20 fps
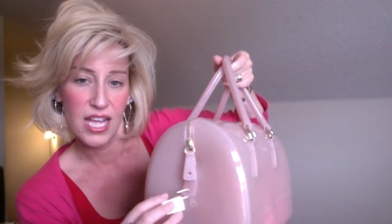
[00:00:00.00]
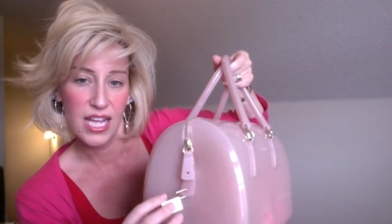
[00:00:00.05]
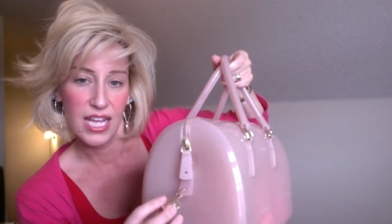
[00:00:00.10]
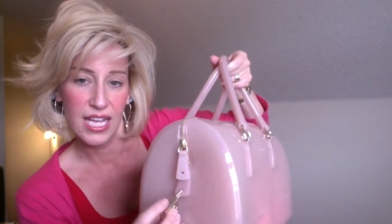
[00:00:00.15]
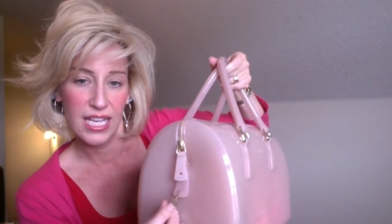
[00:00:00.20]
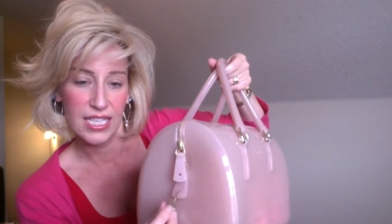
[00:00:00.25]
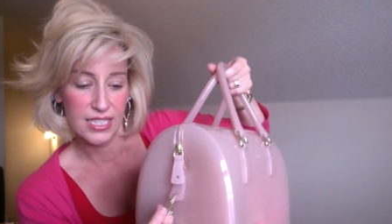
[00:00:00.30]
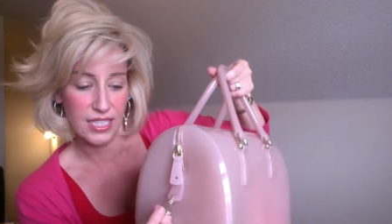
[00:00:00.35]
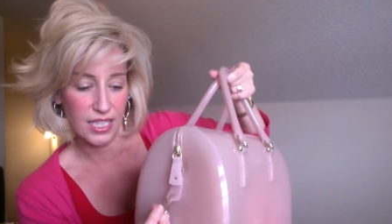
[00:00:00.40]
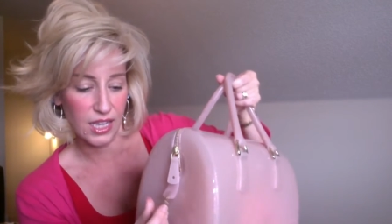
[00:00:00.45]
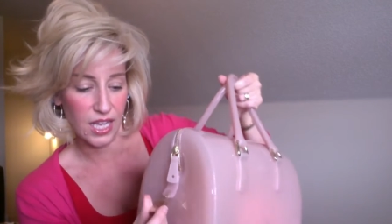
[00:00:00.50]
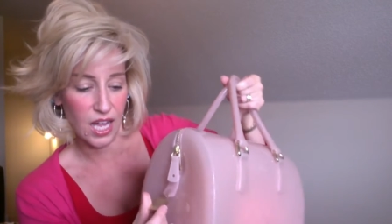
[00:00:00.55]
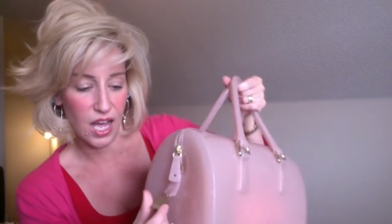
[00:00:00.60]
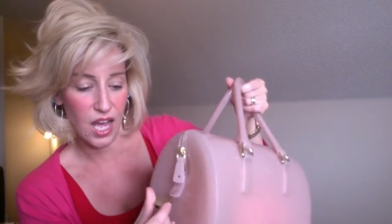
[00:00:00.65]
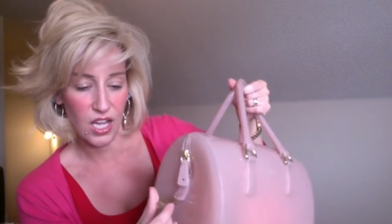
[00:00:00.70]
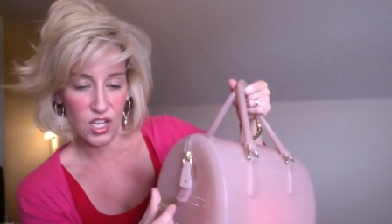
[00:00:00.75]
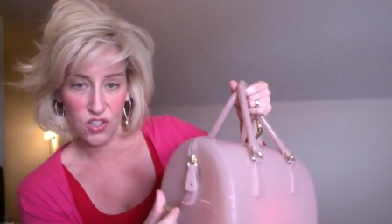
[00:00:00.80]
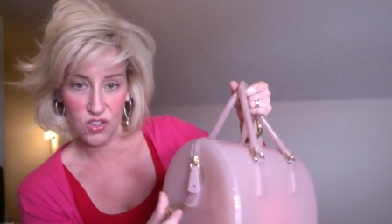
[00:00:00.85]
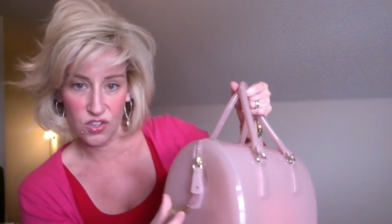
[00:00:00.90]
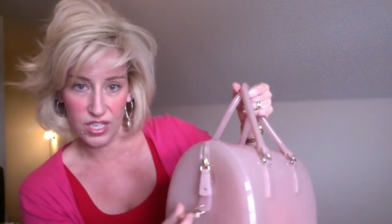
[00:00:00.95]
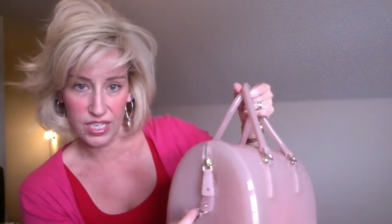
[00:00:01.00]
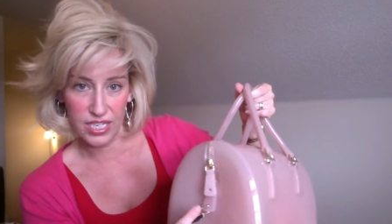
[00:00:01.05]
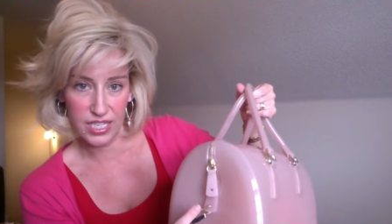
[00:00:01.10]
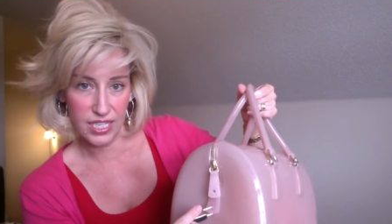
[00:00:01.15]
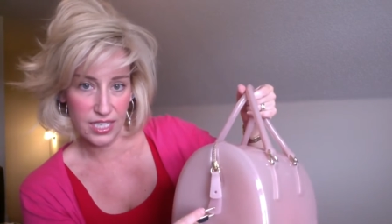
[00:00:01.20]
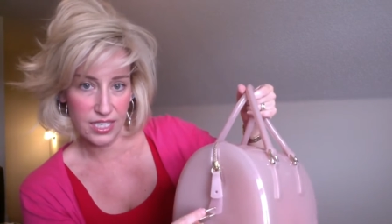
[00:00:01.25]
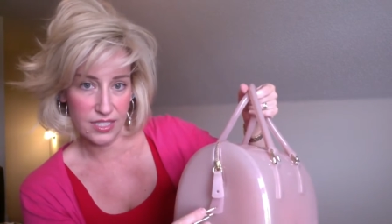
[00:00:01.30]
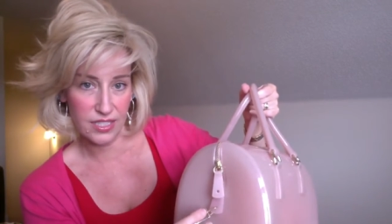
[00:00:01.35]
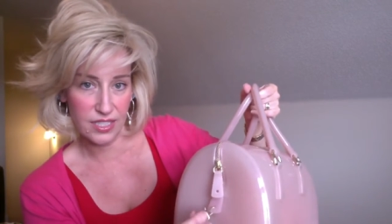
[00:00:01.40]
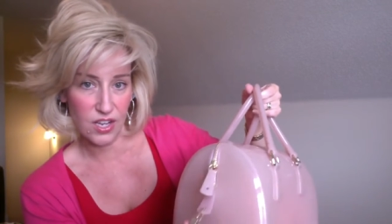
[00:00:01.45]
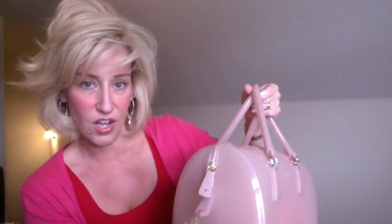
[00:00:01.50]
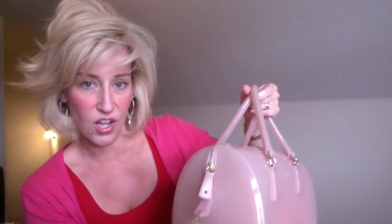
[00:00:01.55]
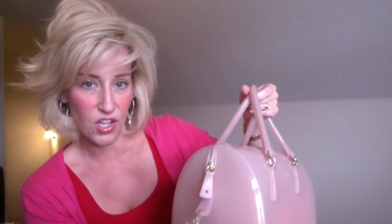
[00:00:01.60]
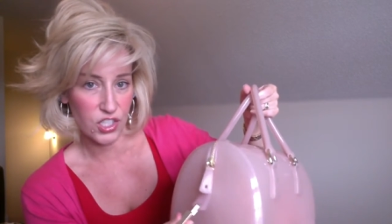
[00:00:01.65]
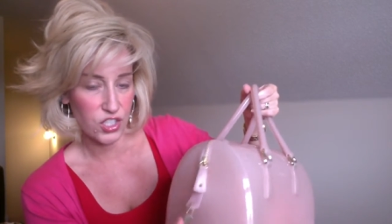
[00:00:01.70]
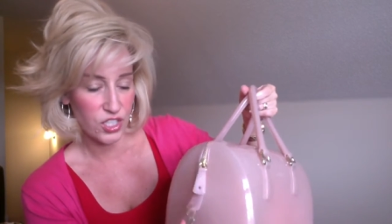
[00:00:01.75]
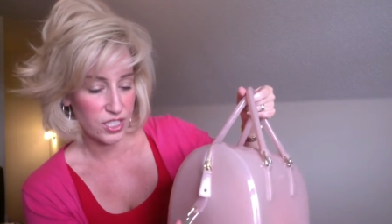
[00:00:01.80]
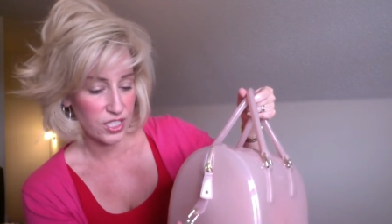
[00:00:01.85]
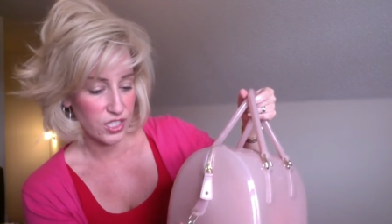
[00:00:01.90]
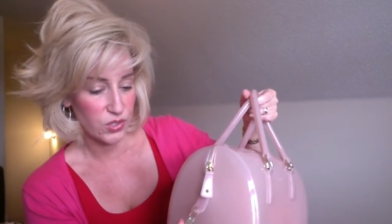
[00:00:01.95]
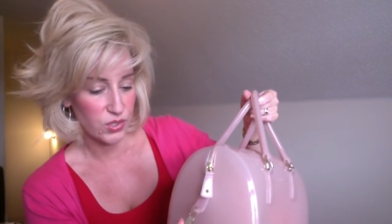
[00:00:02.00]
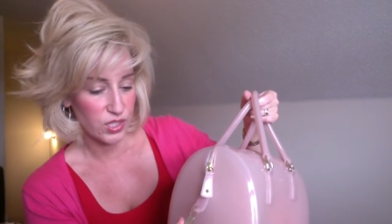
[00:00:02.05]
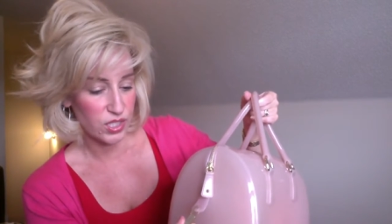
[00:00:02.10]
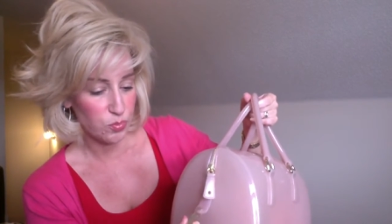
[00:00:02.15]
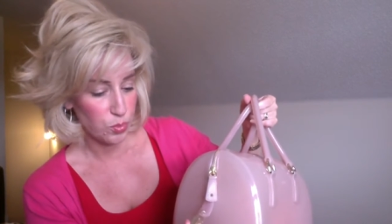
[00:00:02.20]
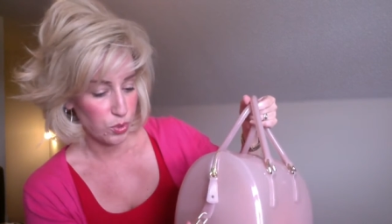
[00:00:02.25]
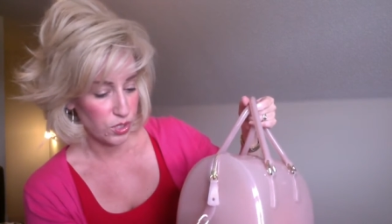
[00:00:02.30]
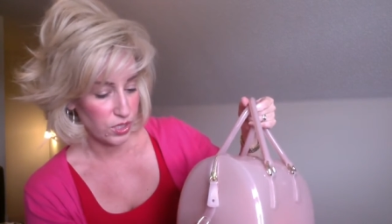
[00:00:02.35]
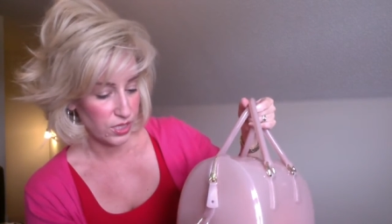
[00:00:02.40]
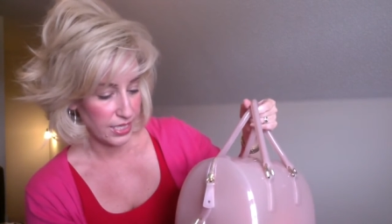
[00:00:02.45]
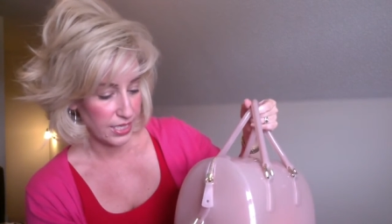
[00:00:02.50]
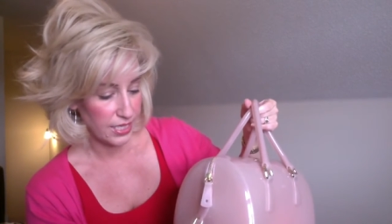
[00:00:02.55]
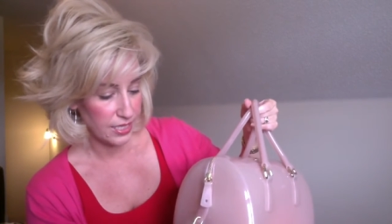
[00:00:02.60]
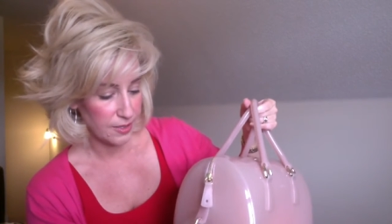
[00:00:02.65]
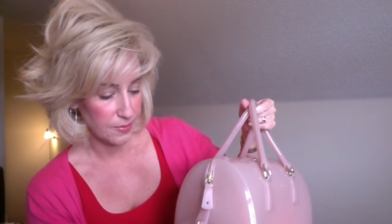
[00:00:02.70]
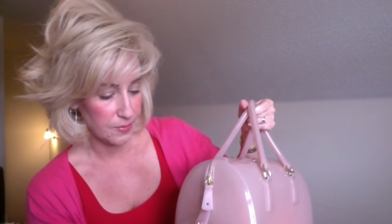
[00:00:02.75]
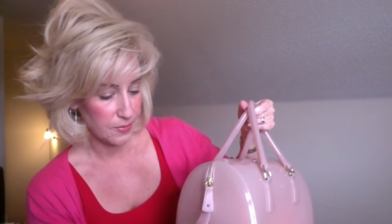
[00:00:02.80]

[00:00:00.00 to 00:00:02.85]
has a lock on it, and all you have to do is pull it